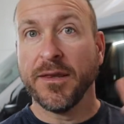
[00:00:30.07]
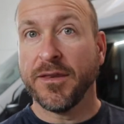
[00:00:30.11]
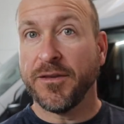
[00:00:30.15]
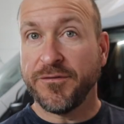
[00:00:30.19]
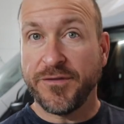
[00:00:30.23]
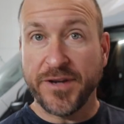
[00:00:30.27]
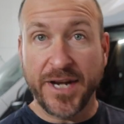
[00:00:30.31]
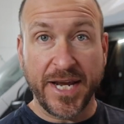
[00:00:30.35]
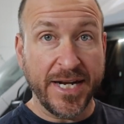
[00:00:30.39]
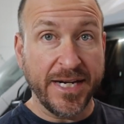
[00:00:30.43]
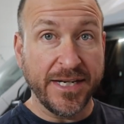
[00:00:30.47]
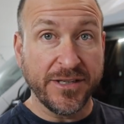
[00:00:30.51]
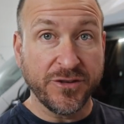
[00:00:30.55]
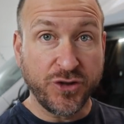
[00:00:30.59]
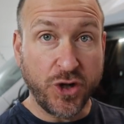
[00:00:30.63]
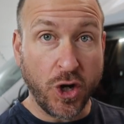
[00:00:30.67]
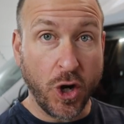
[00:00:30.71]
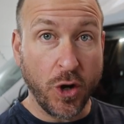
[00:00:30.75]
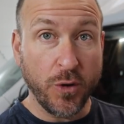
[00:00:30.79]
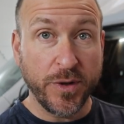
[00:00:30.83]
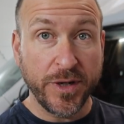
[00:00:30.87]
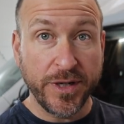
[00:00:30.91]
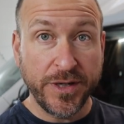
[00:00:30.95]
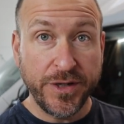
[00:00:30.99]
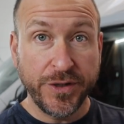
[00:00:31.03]
The van is
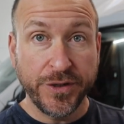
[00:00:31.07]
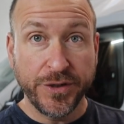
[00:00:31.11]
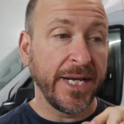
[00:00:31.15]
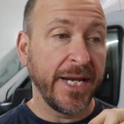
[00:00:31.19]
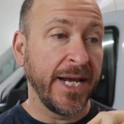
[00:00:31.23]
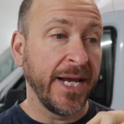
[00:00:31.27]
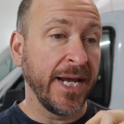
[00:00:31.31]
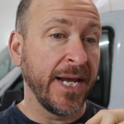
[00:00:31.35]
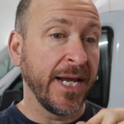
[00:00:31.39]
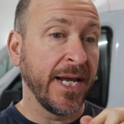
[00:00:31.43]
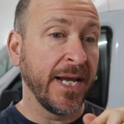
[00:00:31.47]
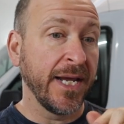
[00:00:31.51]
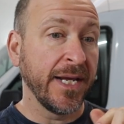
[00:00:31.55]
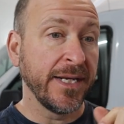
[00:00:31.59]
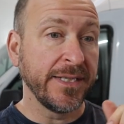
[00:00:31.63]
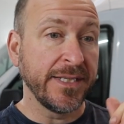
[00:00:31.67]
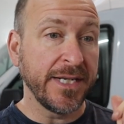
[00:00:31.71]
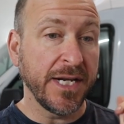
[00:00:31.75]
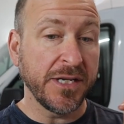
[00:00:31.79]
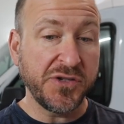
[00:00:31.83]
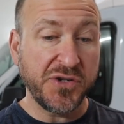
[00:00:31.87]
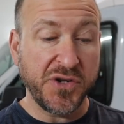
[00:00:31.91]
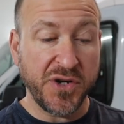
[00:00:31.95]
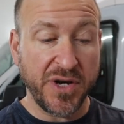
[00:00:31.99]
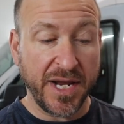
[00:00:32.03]
coated, and
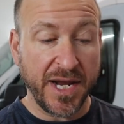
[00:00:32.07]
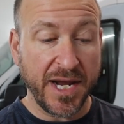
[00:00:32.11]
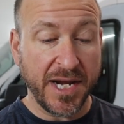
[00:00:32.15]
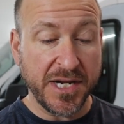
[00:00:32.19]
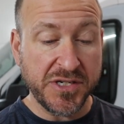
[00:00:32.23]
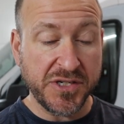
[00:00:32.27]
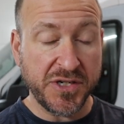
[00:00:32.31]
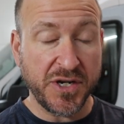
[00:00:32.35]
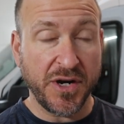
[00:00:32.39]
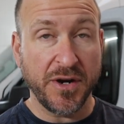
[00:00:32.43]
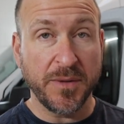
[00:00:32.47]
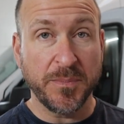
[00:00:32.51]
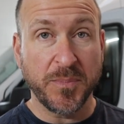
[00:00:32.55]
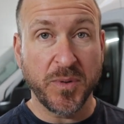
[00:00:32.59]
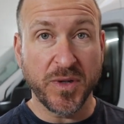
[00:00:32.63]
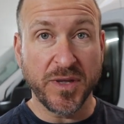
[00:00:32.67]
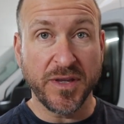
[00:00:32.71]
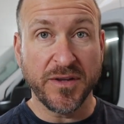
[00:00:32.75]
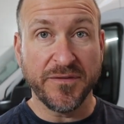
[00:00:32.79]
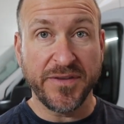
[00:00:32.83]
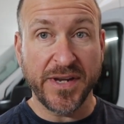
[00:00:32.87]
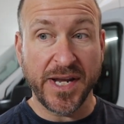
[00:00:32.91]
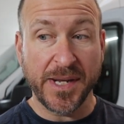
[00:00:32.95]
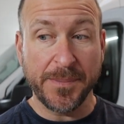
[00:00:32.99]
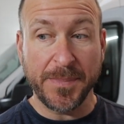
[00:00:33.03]
yesterday I started putting
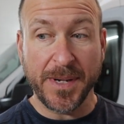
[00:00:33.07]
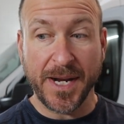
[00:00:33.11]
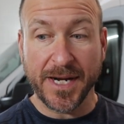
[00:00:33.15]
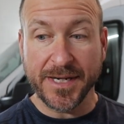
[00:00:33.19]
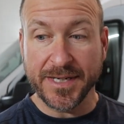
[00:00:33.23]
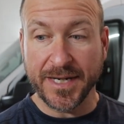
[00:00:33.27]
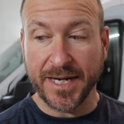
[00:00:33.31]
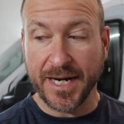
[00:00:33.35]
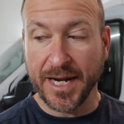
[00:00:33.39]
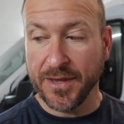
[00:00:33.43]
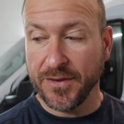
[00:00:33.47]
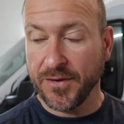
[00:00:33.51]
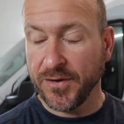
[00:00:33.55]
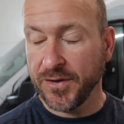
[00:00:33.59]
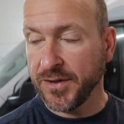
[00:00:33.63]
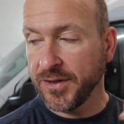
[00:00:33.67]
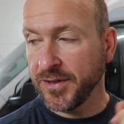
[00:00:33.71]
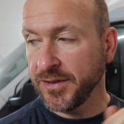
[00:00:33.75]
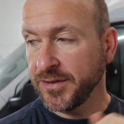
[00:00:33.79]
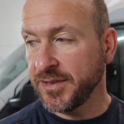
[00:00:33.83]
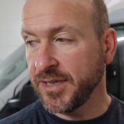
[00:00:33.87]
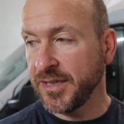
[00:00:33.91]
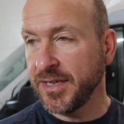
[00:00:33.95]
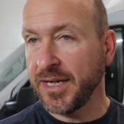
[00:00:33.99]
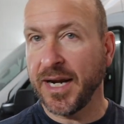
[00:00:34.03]
the van back
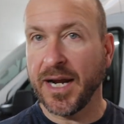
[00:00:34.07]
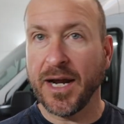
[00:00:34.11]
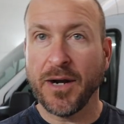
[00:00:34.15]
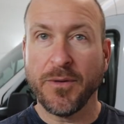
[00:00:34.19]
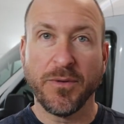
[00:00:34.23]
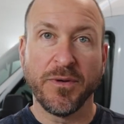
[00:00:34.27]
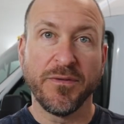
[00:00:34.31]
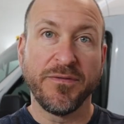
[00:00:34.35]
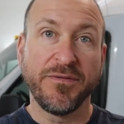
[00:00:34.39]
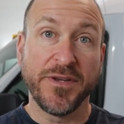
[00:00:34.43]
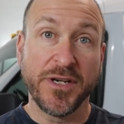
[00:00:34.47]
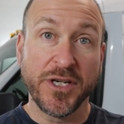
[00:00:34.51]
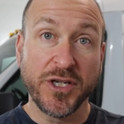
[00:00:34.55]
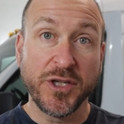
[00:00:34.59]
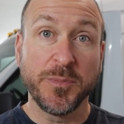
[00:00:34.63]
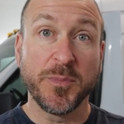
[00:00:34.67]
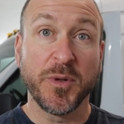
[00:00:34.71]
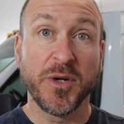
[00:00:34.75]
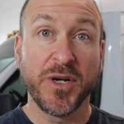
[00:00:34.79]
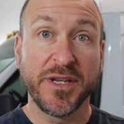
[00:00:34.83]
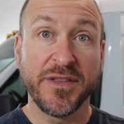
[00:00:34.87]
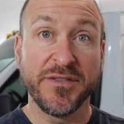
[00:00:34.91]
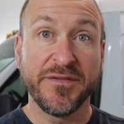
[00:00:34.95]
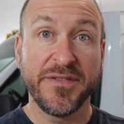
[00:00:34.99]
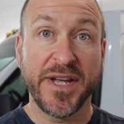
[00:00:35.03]
together. Today I will finish
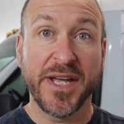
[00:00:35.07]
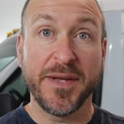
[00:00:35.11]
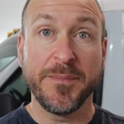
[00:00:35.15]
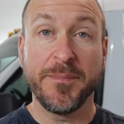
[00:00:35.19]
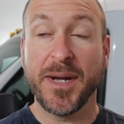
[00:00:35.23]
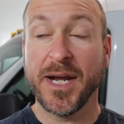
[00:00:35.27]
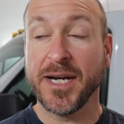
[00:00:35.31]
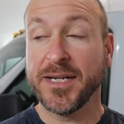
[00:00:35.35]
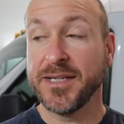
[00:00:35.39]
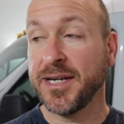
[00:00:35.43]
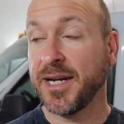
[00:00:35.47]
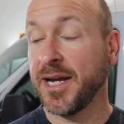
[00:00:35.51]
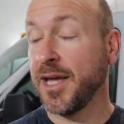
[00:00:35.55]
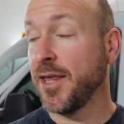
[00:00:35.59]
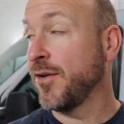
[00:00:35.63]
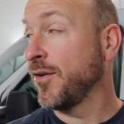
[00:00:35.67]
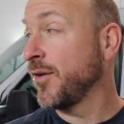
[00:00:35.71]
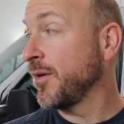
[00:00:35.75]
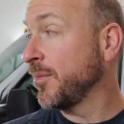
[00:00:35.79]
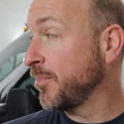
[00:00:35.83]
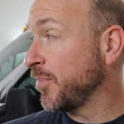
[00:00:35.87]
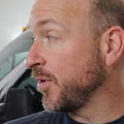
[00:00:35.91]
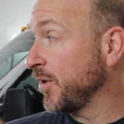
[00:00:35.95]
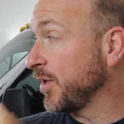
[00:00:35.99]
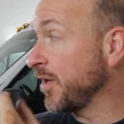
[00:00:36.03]
putting the van back
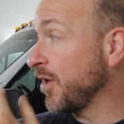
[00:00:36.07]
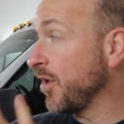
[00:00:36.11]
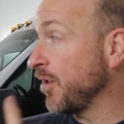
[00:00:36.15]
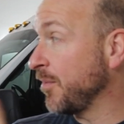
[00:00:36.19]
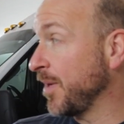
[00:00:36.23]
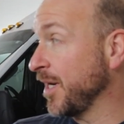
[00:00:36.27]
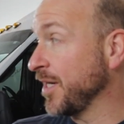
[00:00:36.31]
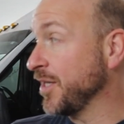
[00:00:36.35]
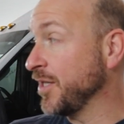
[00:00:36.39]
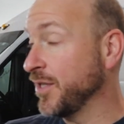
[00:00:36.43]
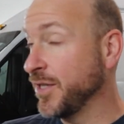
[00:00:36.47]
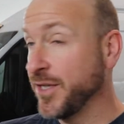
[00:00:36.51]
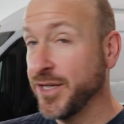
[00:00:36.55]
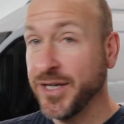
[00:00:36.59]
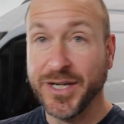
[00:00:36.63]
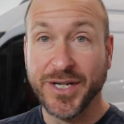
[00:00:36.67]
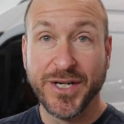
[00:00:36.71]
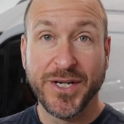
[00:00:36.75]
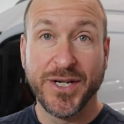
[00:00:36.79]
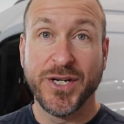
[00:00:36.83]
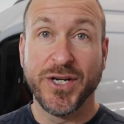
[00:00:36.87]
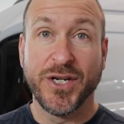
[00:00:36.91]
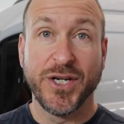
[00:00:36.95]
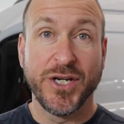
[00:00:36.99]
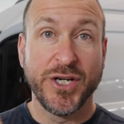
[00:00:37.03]
together and putting all my
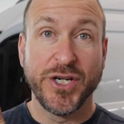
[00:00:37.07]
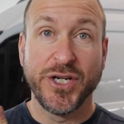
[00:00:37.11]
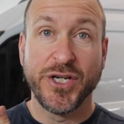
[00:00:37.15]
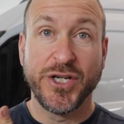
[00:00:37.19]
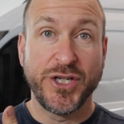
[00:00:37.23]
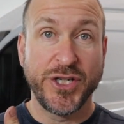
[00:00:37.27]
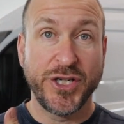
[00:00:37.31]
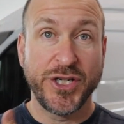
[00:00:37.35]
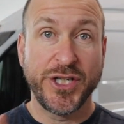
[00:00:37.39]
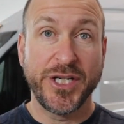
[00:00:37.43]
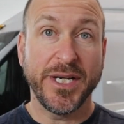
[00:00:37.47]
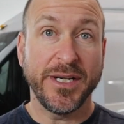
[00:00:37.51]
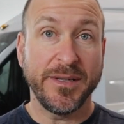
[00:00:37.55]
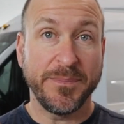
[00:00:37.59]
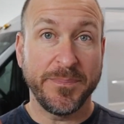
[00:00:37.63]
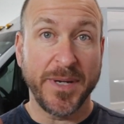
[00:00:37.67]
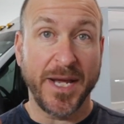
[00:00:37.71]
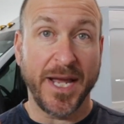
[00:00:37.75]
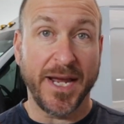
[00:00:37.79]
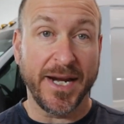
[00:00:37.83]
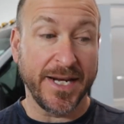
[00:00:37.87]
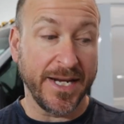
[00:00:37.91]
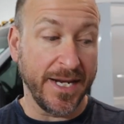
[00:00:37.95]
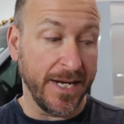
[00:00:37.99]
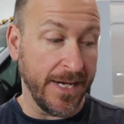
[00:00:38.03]
shit
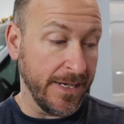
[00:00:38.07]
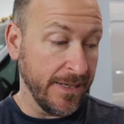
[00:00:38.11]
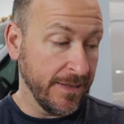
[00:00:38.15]
back in